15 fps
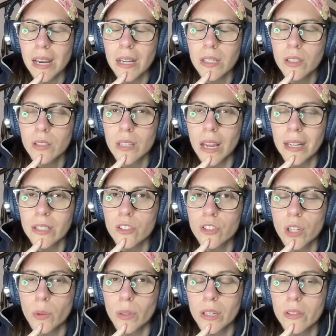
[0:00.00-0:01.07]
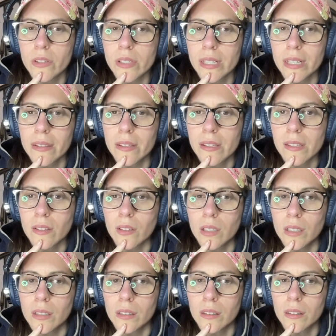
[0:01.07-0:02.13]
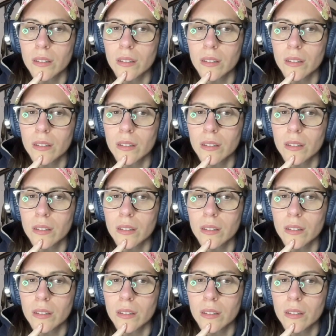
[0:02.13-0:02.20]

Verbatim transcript: I I don't understand this at all.